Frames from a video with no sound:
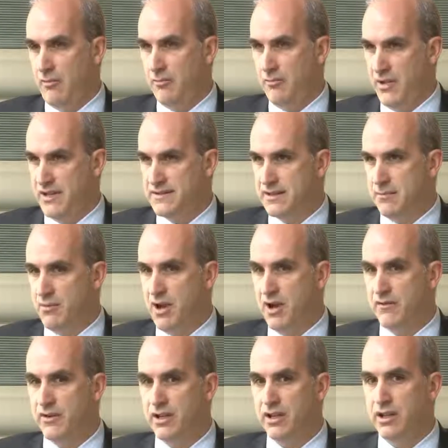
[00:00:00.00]
based on
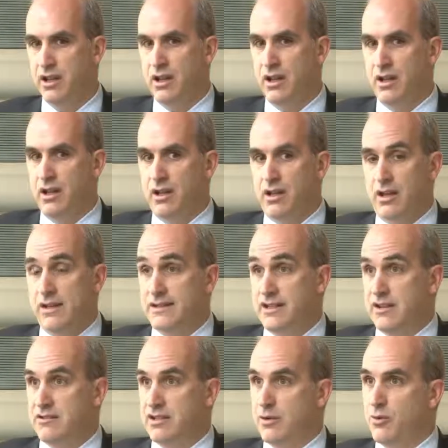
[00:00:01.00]
poverty, it's
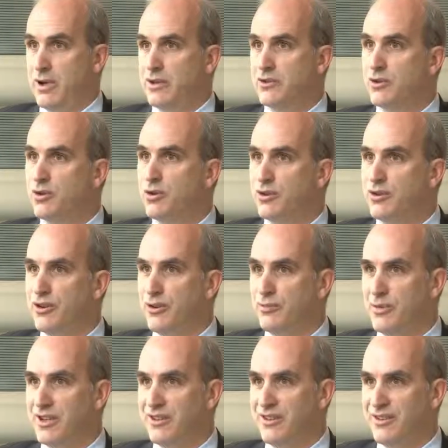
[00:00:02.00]
actually quite good. I
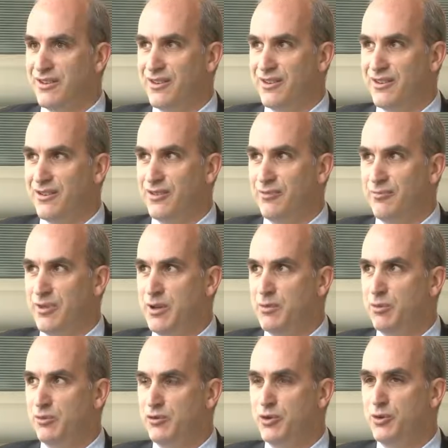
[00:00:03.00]
mean,
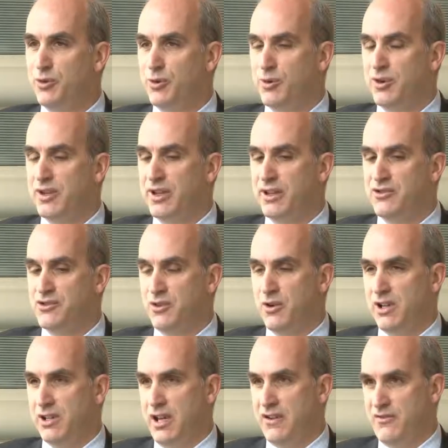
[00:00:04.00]
people do enjoy
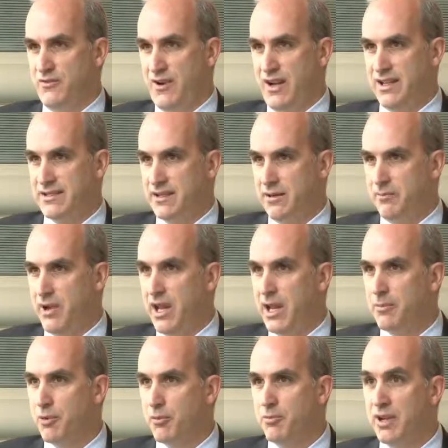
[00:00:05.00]
a lot of rights on
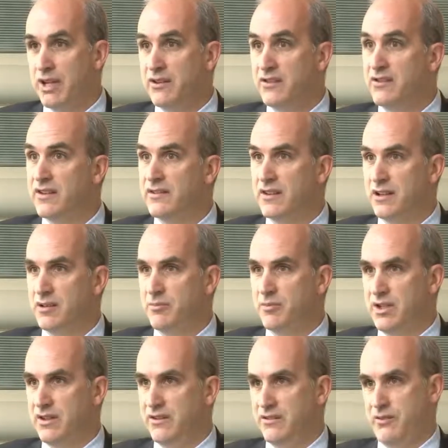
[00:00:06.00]
paper, but it's just not
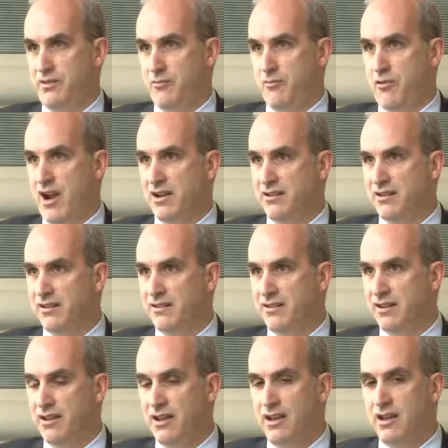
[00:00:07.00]
administered in
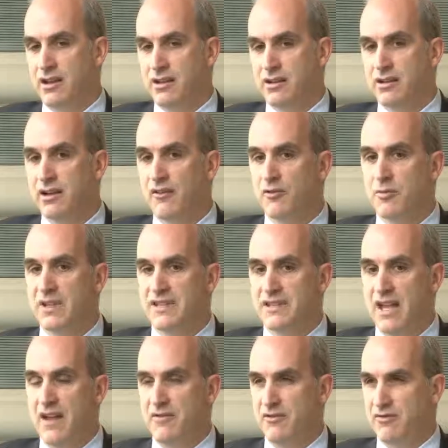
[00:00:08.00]
practice. Governments
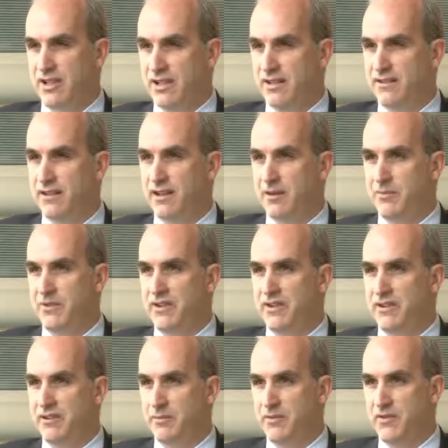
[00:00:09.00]
haven't really set up
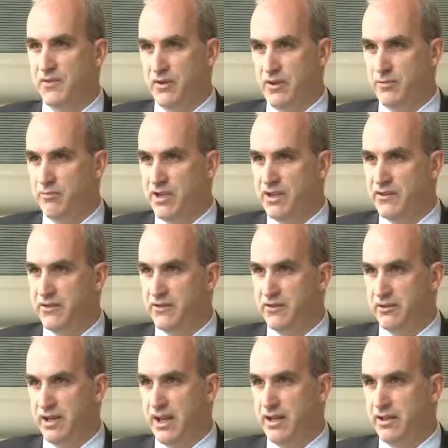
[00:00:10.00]
systems for
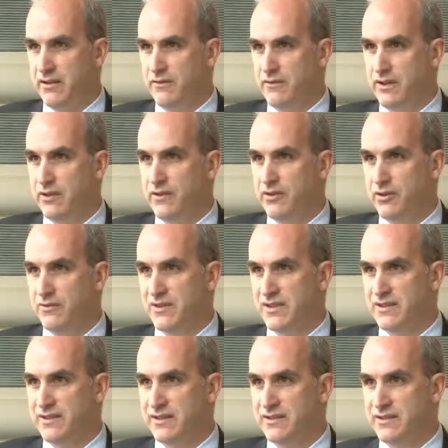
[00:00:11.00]
administering any of these
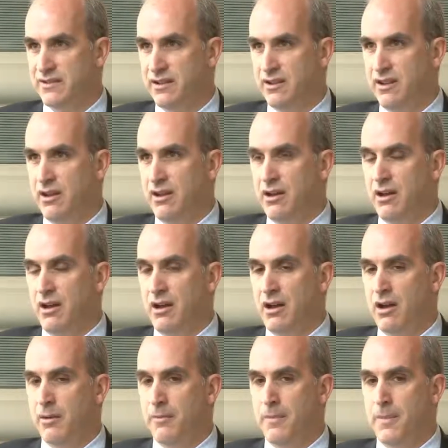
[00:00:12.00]
services,
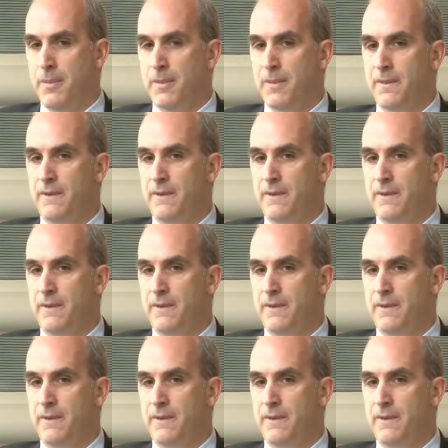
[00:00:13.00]
and